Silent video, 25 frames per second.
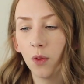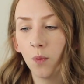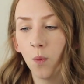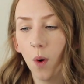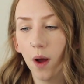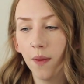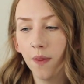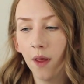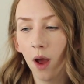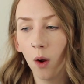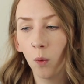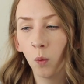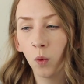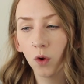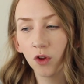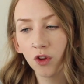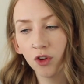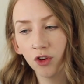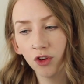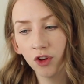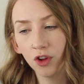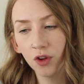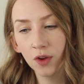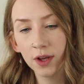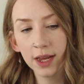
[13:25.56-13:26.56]
with? One that I
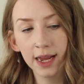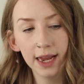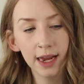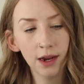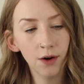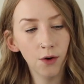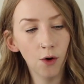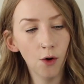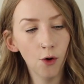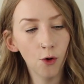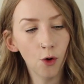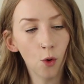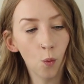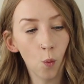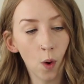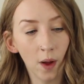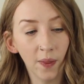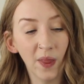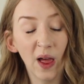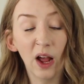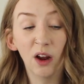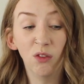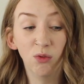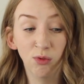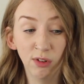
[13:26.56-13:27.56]
wasn't too keen on, or
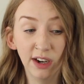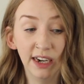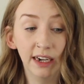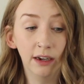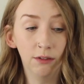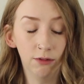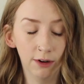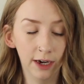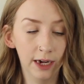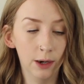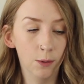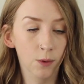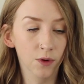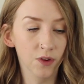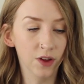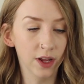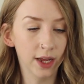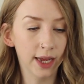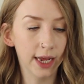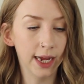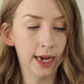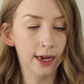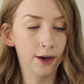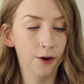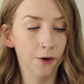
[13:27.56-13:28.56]
one that I really, really
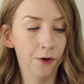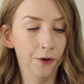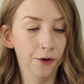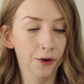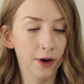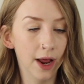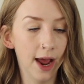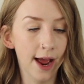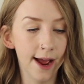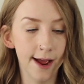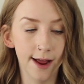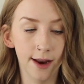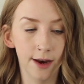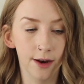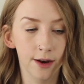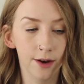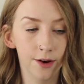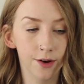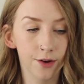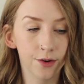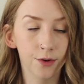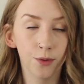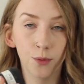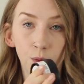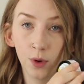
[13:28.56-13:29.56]
wasn't keen on
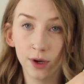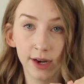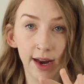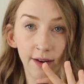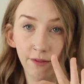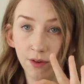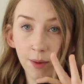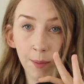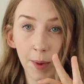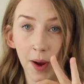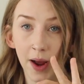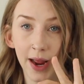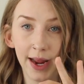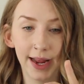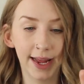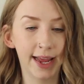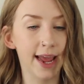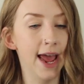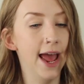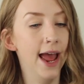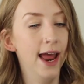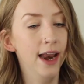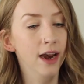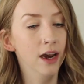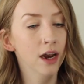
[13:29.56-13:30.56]
and would never buy
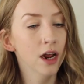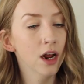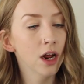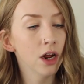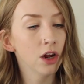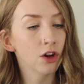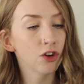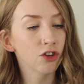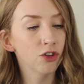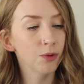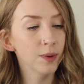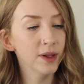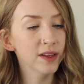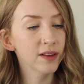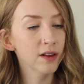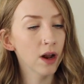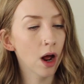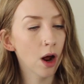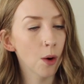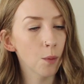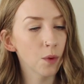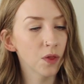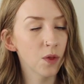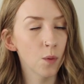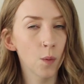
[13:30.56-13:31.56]
again? Should we
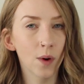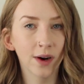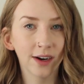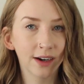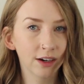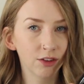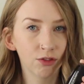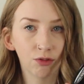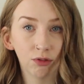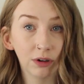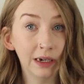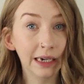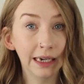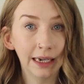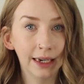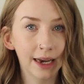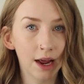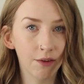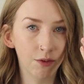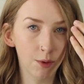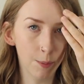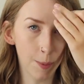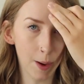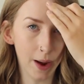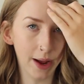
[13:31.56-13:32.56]
start with the one I'd really
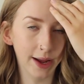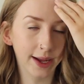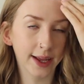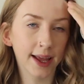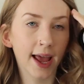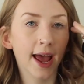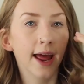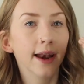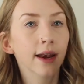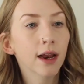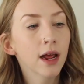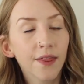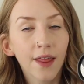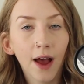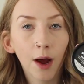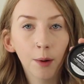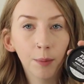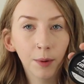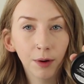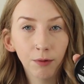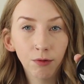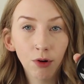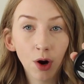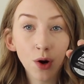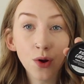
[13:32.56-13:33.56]
never buy again? That
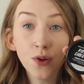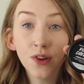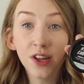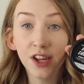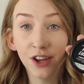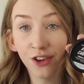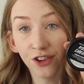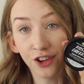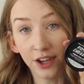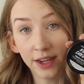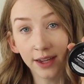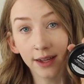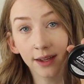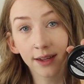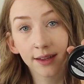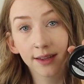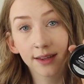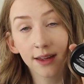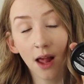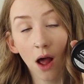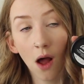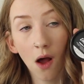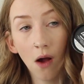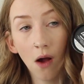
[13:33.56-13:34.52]
would be Rosy Cheeks.